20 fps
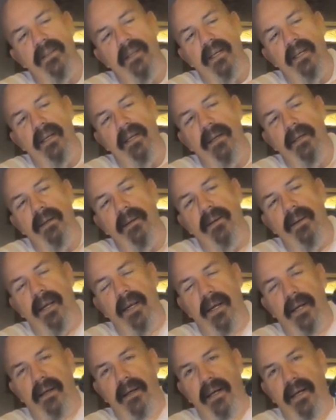
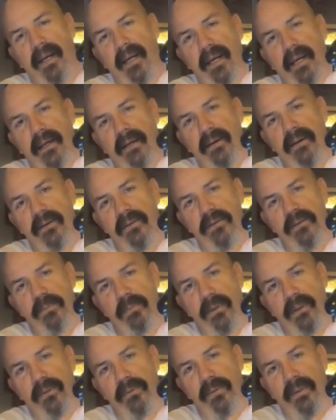I added a
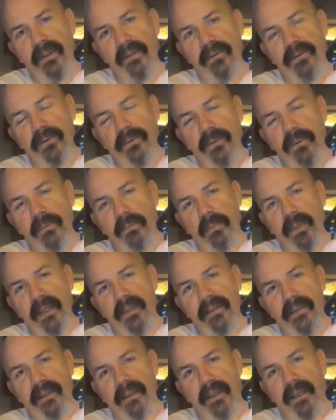split ring to it.
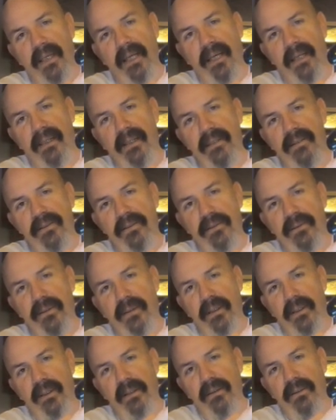Makes it a lot easier
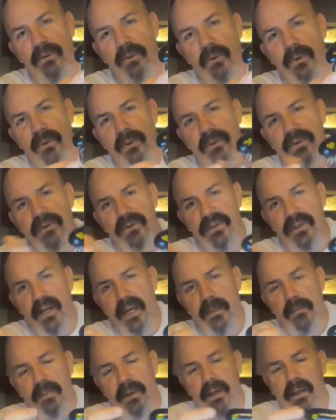getting your
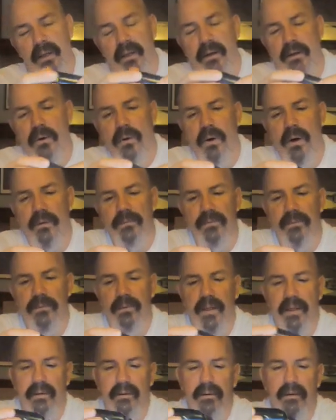snap on and off of
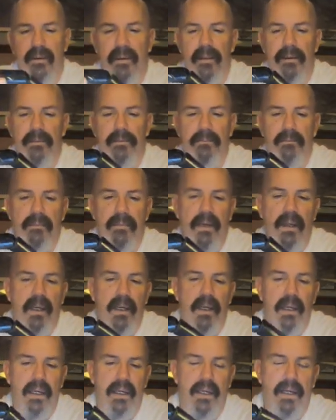that thing,
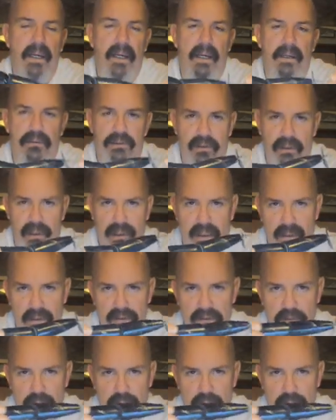and actually adds a